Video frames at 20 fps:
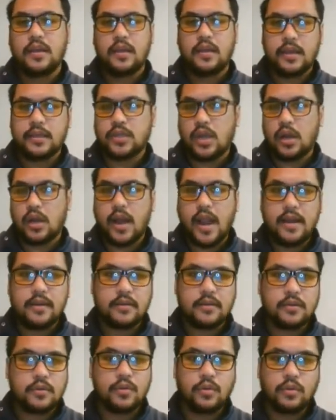is all right,
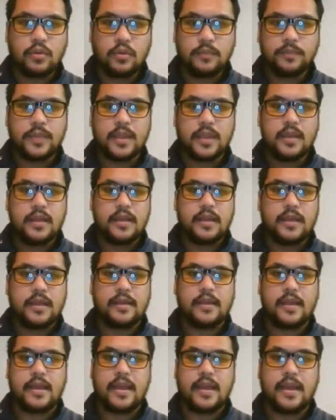cool.
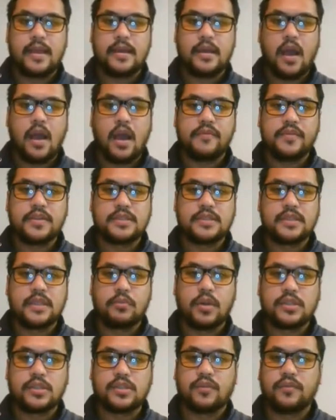And obviously, it
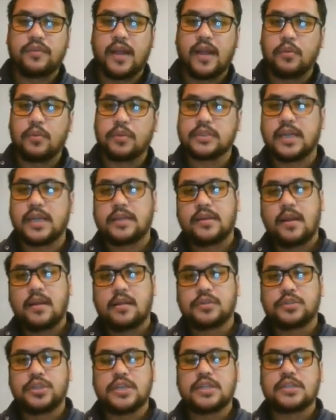runs on flywheel
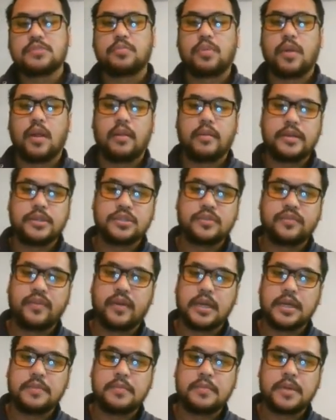technology. It's probably just
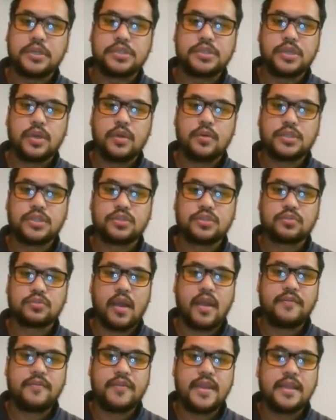very much so
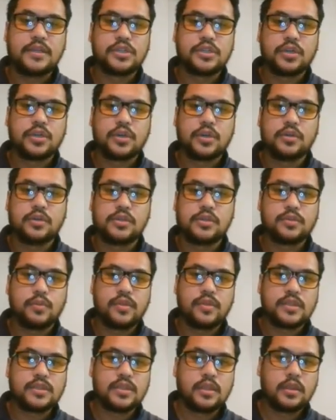Stryfe internals
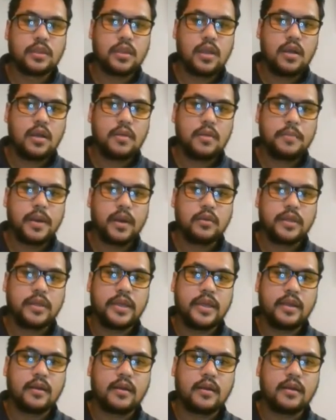with this long barrel
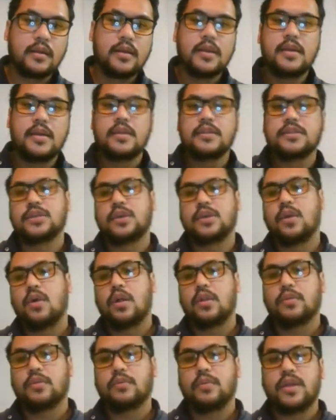here. You go
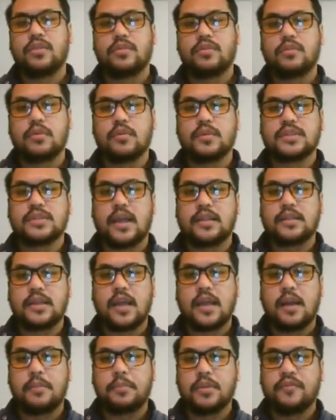all the way through. It's got a
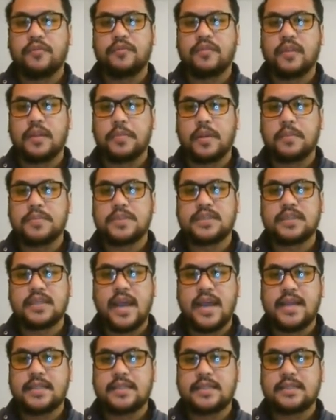couple of flip up
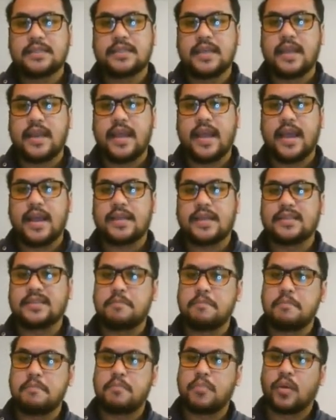sights. It has
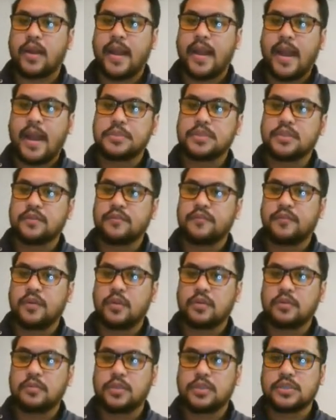perhaps a
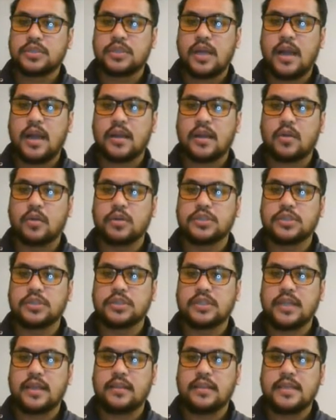foldable stock or
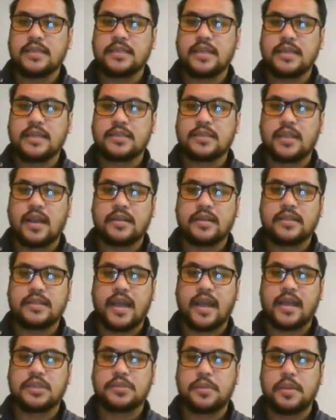just at least a stock
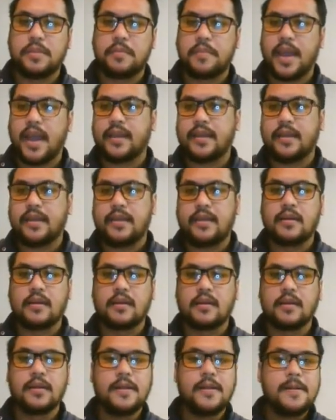attachment back
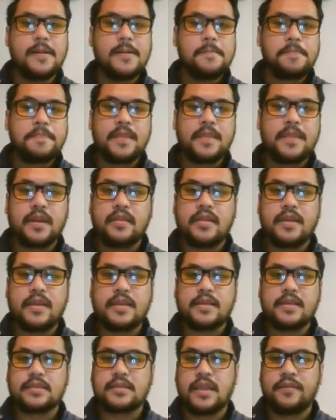here. None of
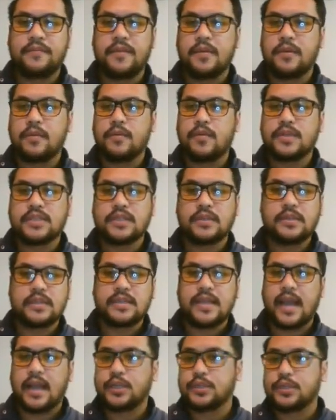these, if it was a
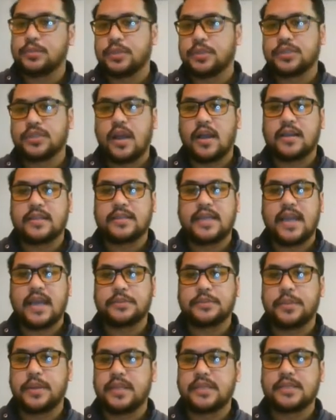detachable stock
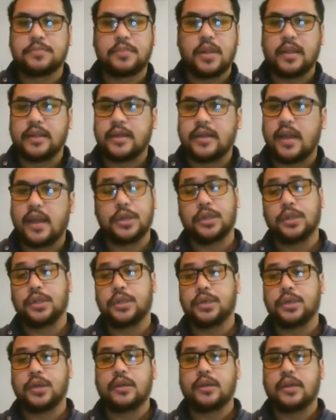attachment, it's probably not going to
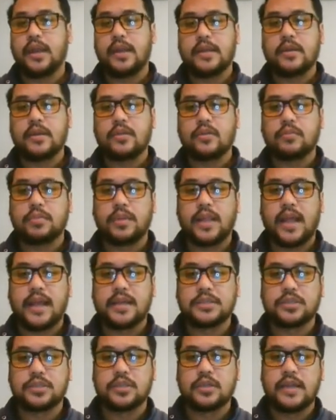look good in any other
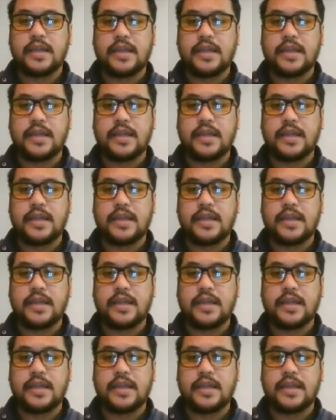blaster